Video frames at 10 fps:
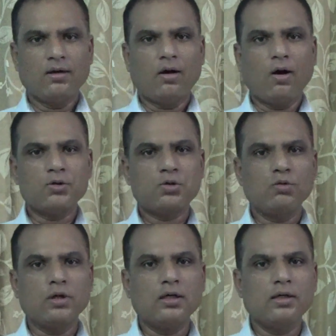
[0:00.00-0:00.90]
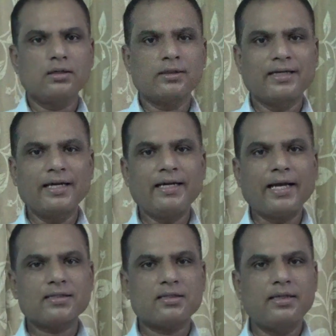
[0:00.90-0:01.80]
or to a great
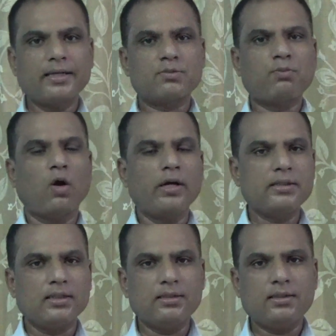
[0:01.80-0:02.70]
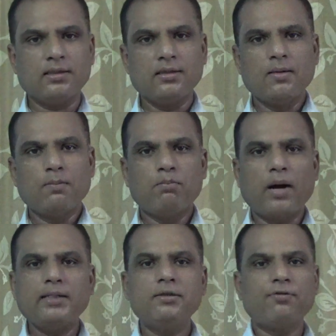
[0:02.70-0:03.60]
extent exploited
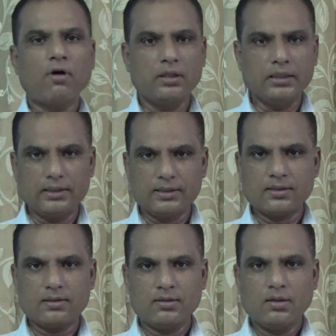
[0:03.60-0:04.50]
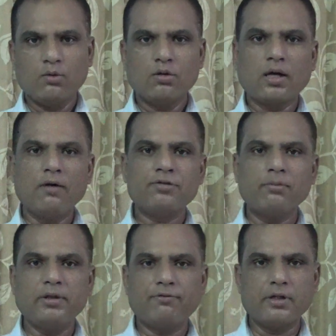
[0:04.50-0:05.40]
by the foreigners who come from
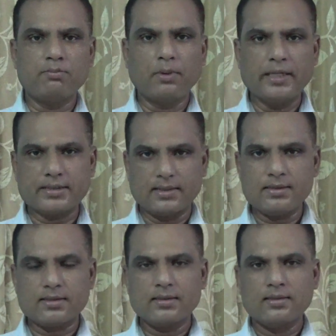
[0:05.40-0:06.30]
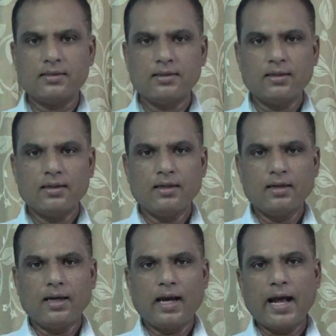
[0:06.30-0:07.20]
different places,
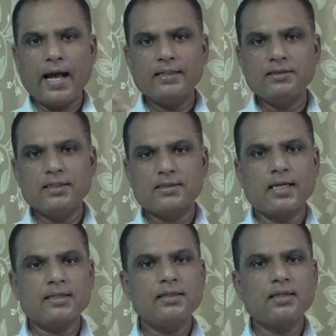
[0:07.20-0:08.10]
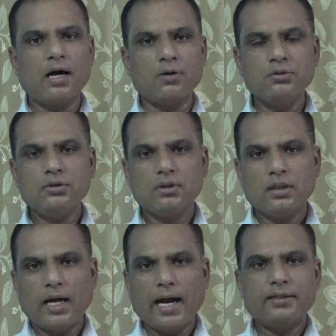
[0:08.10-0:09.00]
and they settle down
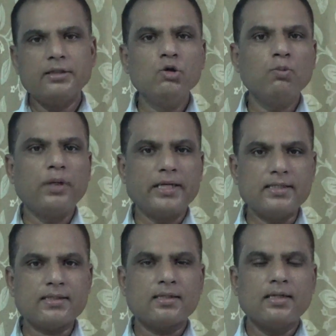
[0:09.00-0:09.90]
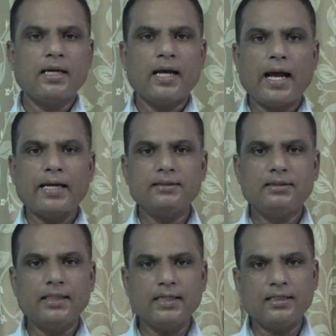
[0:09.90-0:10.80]
at the new place, and
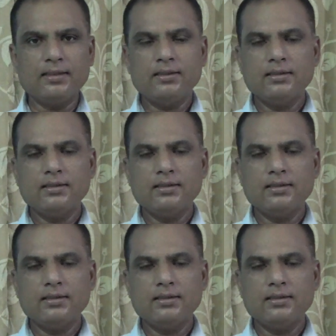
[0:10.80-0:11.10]
there